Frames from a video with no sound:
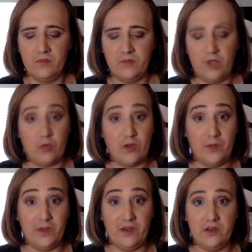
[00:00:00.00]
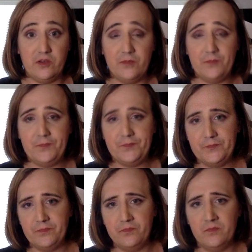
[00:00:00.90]
a recommendation,
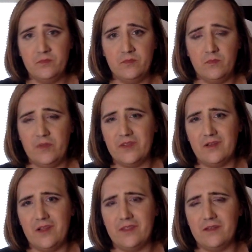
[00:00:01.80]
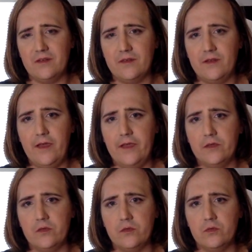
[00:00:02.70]
but they're not there to deny
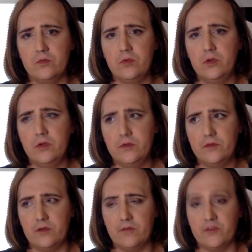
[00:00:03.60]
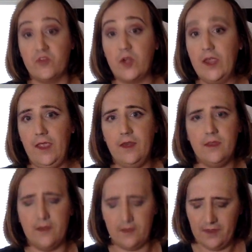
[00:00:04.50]
you service for
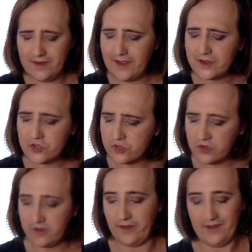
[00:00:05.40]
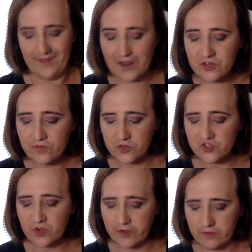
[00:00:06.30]
any, not just for
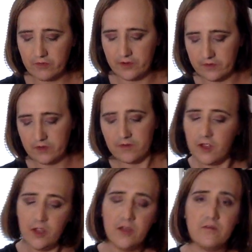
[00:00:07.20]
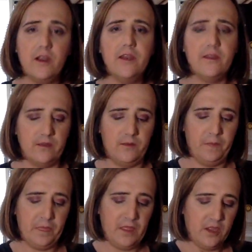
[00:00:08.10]
trans related stuff, for anything.
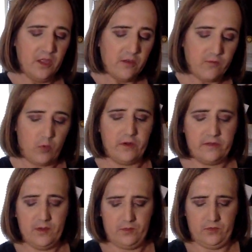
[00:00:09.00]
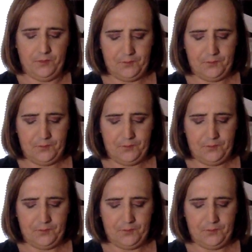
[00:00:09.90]
For example,